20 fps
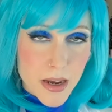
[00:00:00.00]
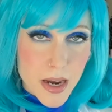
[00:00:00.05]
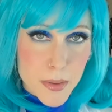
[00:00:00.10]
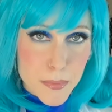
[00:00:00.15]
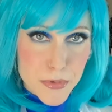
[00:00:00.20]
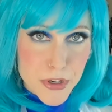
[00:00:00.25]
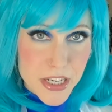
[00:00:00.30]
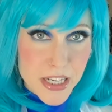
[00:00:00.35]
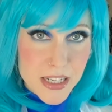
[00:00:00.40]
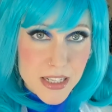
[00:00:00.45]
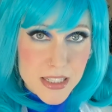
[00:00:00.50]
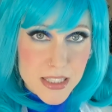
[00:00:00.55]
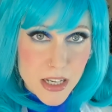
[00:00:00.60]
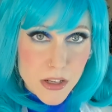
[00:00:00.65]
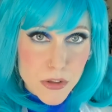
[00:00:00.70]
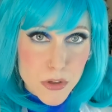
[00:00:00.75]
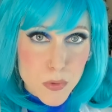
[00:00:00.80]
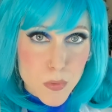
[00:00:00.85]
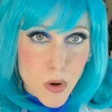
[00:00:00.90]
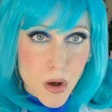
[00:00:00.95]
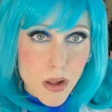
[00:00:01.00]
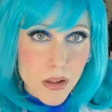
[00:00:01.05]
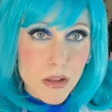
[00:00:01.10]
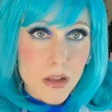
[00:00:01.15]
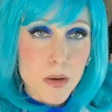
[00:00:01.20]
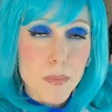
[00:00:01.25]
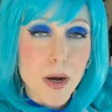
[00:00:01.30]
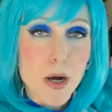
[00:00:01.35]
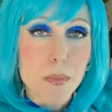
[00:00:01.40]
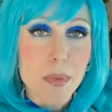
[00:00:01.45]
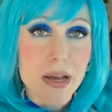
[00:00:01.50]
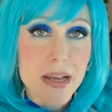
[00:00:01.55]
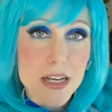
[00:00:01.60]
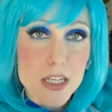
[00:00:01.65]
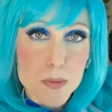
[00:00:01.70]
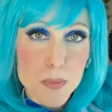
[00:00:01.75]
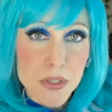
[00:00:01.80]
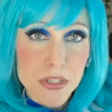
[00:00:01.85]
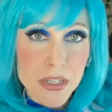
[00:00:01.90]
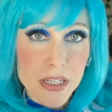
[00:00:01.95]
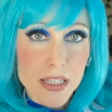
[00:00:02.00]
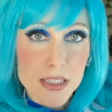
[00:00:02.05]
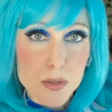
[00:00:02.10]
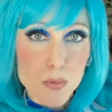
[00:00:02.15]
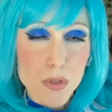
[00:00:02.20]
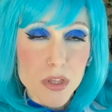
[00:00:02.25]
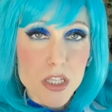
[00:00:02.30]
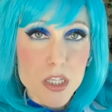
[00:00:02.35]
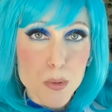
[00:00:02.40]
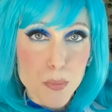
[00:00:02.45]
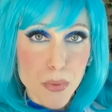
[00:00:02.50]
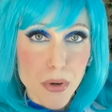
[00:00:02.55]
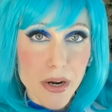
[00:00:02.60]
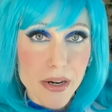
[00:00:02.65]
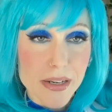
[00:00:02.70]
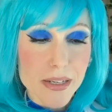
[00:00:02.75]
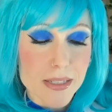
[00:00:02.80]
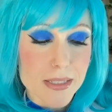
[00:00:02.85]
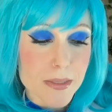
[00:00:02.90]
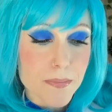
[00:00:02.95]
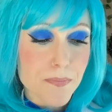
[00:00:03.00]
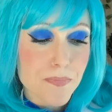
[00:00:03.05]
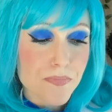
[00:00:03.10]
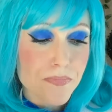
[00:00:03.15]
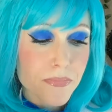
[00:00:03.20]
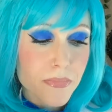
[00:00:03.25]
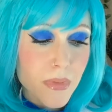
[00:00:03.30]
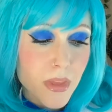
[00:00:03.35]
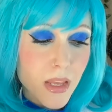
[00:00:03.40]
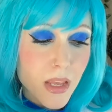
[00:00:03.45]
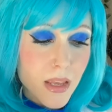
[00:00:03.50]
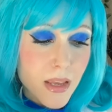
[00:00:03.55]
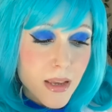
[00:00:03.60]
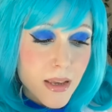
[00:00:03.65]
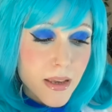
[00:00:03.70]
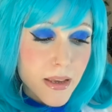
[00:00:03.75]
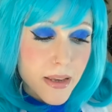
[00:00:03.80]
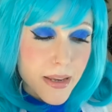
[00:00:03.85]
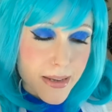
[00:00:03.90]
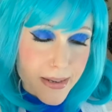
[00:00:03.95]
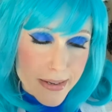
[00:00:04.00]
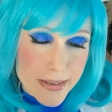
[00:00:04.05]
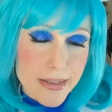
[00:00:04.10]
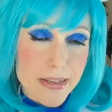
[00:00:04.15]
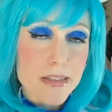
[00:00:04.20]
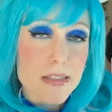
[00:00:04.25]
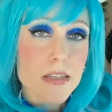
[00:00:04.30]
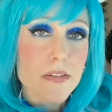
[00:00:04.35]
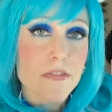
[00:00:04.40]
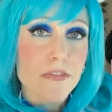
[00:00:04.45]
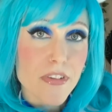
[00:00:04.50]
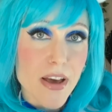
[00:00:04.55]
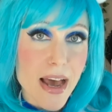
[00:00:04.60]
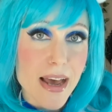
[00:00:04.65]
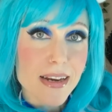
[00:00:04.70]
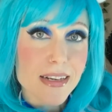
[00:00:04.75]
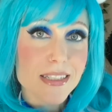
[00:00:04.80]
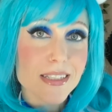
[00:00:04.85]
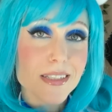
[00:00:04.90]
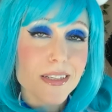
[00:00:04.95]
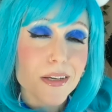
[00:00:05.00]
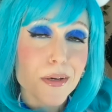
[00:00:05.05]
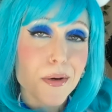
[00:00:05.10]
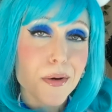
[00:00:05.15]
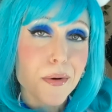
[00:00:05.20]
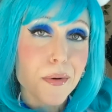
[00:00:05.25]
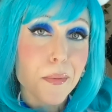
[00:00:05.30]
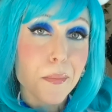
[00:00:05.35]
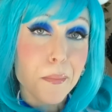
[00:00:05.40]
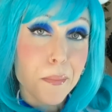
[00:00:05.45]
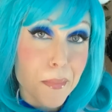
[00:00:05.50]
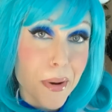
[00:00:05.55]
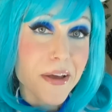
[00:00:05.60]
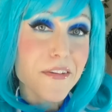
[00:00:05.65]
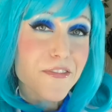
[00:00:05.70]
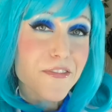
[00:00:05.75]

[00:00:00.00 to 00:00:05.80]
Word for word: I'm ready to tell you all about my experience with this product. It is, in fact, my